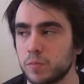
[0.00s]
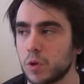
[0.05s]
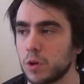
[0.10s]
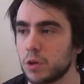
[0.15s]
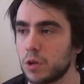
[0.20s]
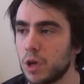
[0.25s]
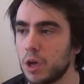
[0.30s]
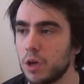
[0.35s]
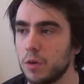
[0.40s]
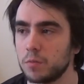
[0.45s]

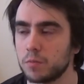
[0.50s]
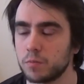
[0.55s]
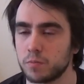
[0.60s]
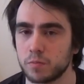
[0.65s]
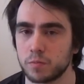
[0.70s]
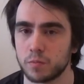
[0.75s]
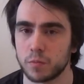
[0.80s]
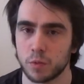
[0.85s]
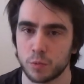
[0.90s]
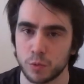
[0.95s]
Okay,
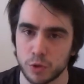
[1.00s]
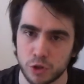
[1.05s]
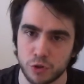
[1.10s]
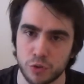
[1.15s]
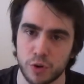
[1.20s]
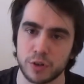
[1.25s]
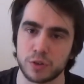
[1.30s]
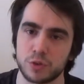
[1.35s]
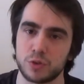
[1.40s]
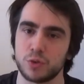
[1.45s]
we're
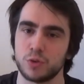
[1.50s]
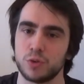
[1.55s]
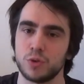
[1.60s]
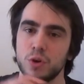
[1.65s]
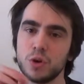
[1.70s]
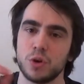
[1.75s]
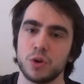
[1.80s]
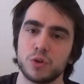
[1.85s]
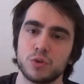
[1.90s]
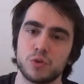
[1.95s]
trying to
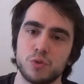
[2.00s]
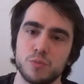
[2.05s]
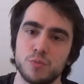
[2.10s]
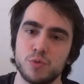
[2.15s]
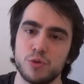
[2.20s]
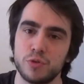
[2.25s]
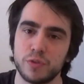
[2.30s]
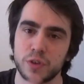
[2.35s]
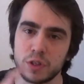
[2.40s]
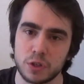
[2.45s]

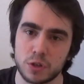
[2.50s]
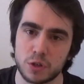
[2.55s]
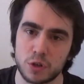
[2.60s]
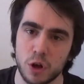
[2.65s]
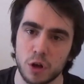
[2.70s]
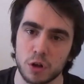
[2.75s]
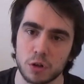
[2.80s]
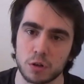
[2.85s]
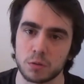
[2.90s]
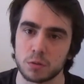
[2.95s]
move in
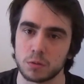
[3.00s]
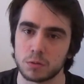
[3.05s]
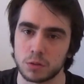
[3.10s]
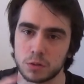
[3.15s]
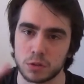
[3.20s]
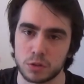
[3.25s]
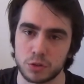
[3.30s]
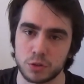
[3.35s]
circles,